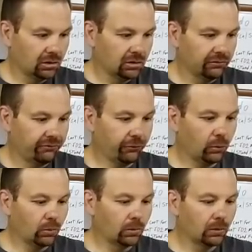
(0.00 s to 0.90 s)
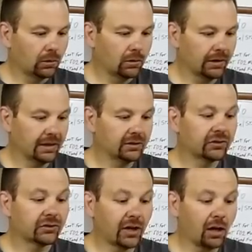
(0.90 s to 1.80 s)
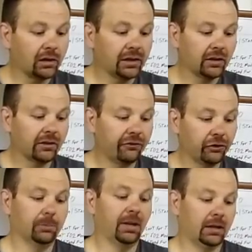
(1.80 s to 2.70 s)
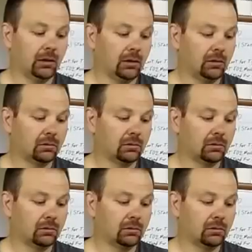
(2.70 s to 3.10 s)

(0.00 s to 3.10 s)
for installing the foot pedal